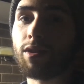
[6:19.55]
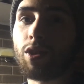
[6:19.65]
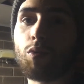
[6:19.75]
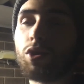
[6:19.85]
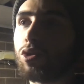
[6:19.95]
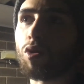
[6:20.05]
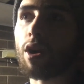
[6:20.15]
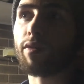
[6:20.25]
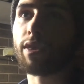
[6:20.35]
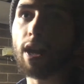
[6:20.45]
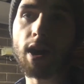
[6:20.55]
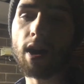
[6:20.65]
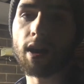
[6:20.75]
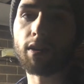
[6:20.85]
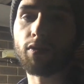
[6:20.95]
you wouldn't drive it that
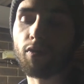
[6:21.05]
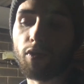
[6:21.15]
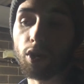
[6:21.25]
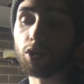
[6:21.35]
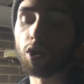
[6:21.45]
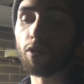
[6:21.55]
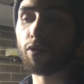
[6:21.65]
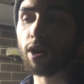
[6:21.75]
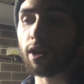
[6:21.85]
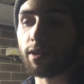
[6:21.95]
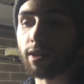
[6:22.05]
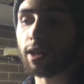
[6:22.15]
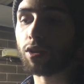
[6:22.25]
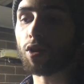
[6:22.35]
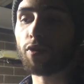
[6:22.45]
hard, first off.
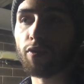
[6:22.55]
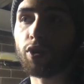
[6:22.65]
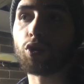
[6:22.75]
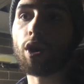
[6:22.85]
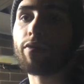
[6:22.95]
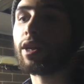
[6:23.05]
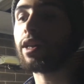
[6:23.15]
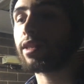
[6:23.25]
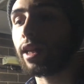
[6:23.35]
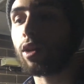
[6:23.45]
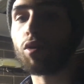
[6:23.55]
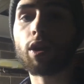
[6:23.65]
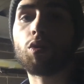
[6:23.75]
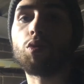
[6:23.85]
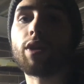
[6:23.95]
Second off, if you're driving it, it's getting all that
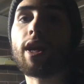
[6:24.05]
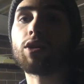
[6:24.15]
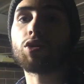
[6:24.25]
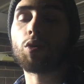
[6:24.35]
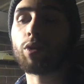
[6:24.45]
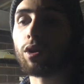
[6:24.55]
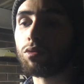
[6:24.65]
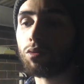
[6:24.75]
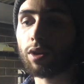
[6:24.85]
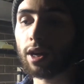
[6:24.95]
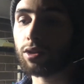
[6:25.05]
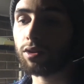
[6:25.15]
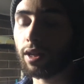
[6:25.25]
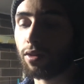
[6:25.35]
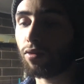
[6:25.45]
cool air. So when I was doing 100
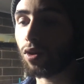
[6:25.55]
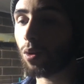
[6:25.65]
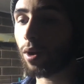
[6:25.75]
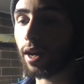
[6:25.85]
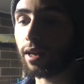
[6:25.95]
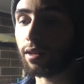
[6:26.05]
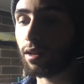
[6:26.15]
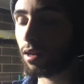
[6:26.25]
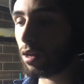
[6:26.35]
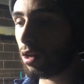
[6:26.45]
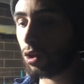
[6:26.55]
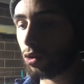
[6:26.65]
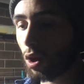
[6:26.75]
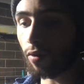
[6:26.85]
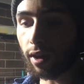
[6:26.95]
down the freeway and
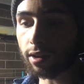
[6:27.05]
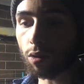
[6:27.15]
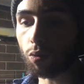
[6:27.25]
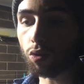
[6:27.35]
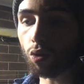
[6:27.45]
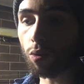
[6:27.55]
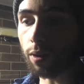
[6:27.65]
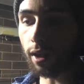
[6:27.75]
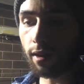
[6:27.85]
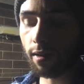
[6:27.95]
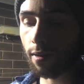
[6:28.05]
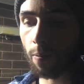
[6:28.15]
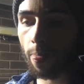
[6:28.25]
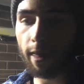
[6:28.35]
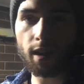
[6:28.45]
driving as I would normally,
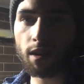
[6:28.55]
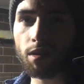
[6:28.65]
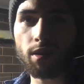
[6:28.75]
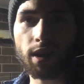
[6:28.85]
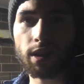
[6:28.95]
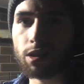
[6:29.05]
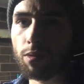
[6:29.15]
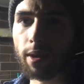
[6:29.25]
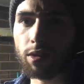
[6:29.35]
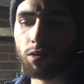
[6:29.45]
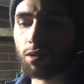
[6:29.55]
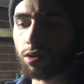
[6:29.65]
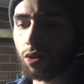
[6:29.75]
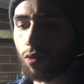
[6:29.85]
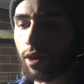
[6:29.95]
it only gets to about 200
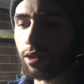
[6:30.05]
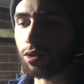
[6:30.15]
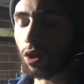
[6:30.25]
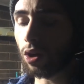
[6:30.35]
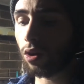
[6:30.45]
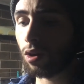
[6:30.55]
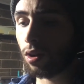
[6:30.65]
degrees. So